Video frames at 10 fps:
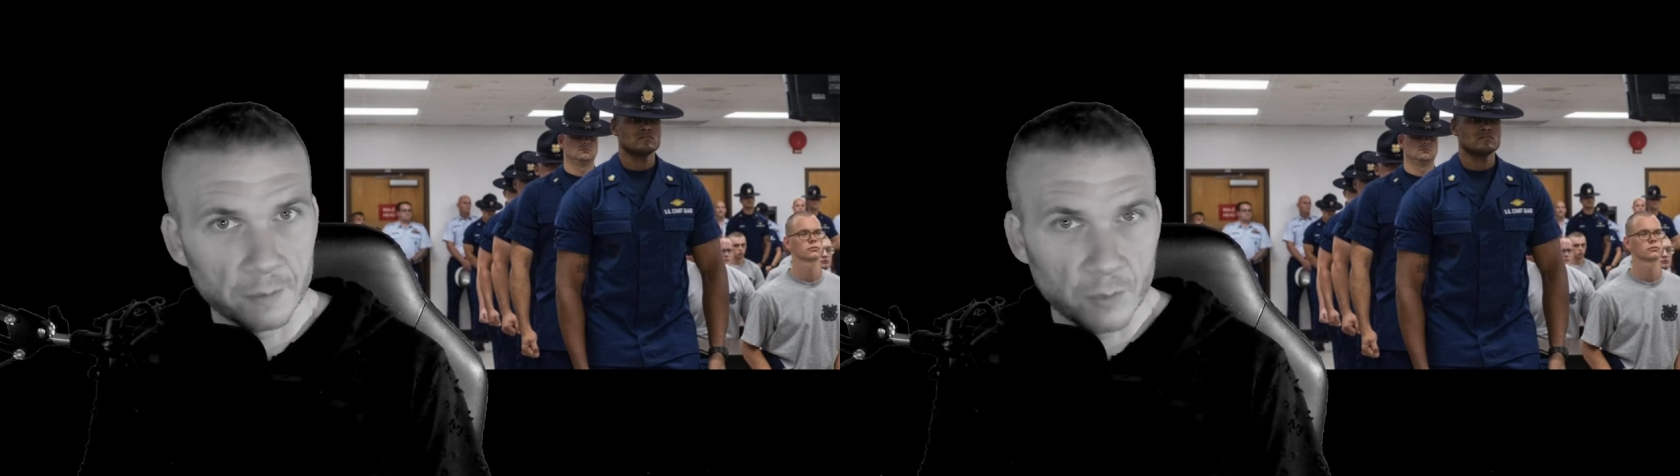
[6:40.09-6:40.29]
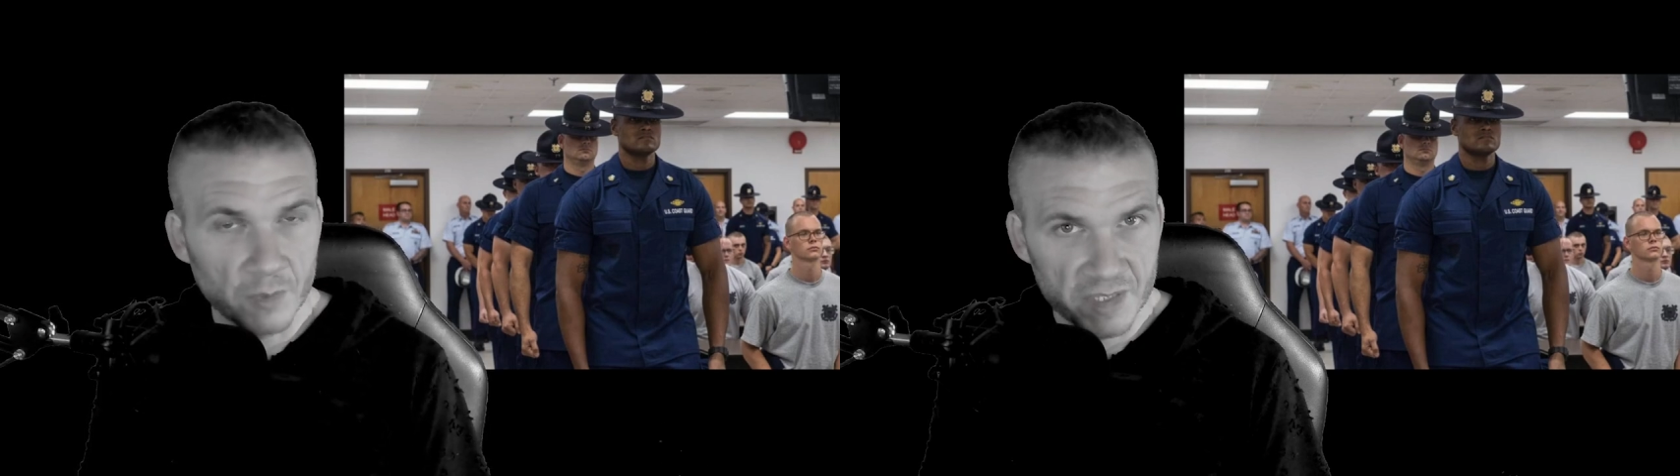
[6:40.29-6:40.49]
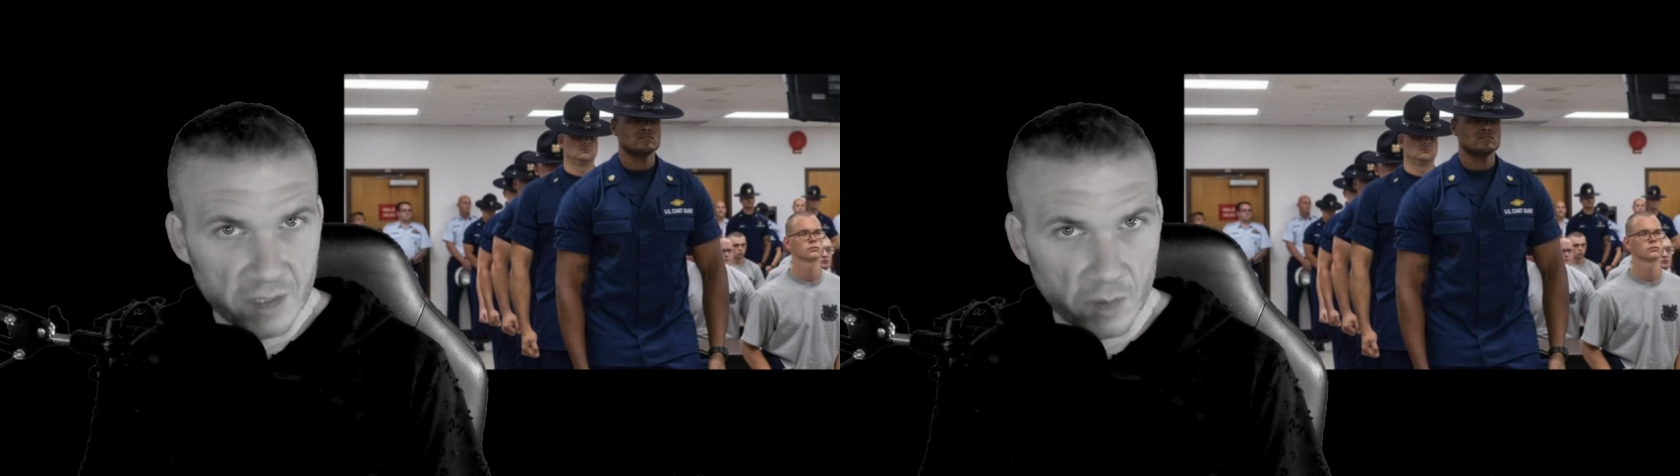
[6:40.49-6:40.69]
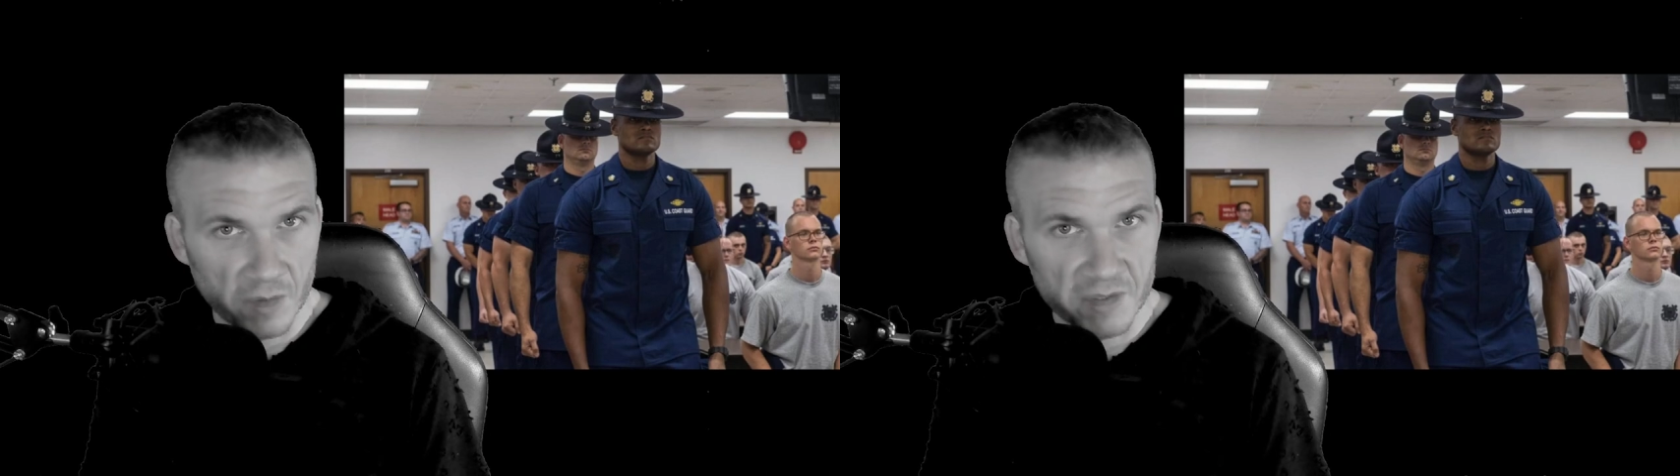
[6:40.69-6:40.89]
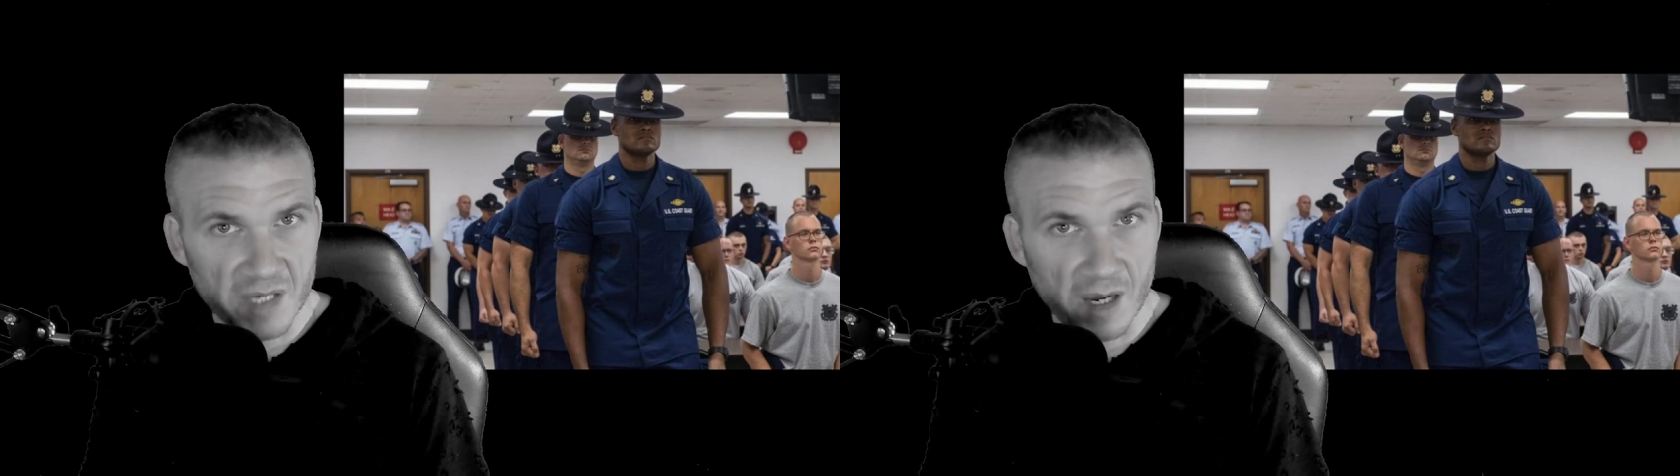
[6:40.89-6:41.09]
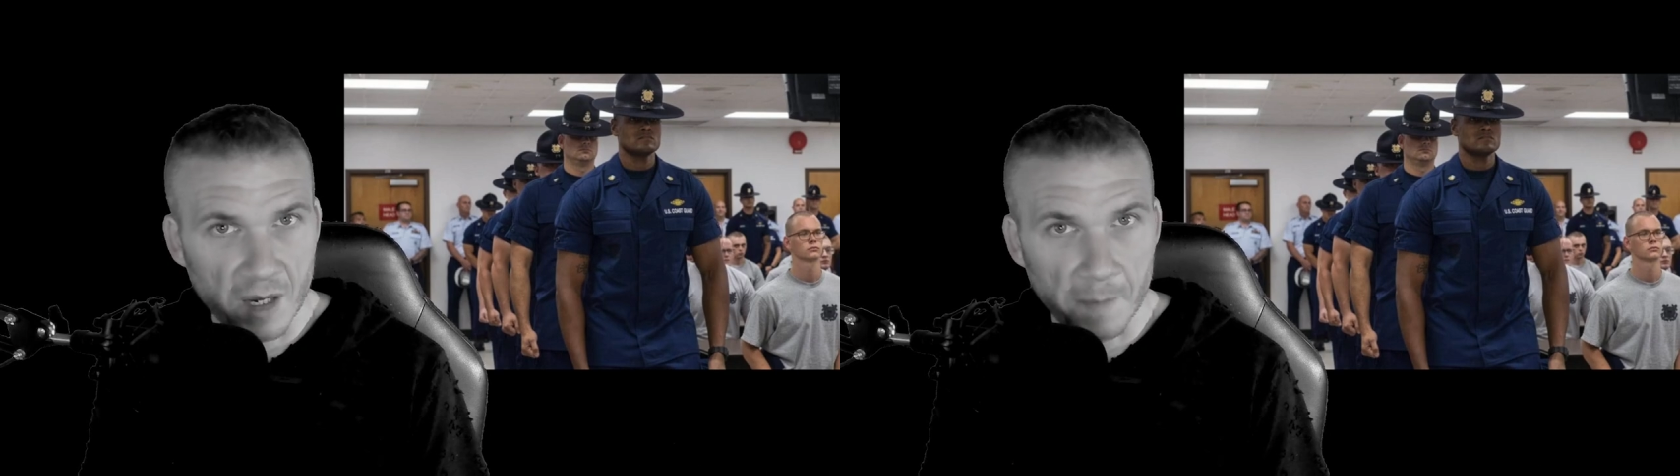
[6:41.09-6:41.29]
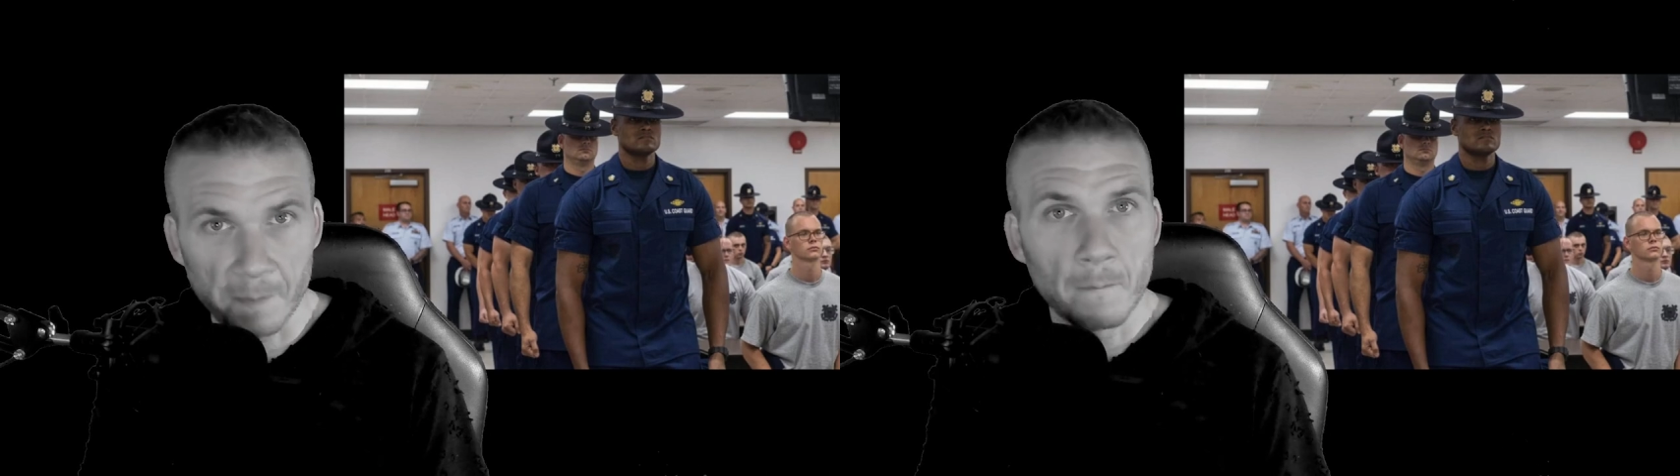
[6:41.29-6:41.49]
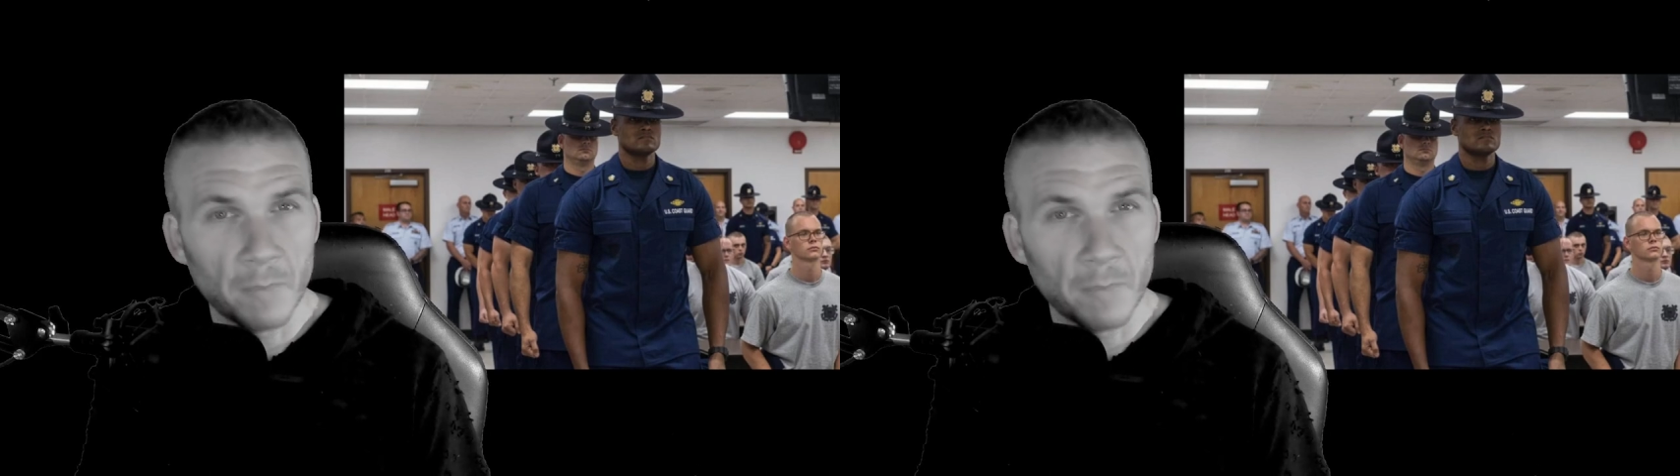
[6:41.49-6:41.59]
We see it all the time,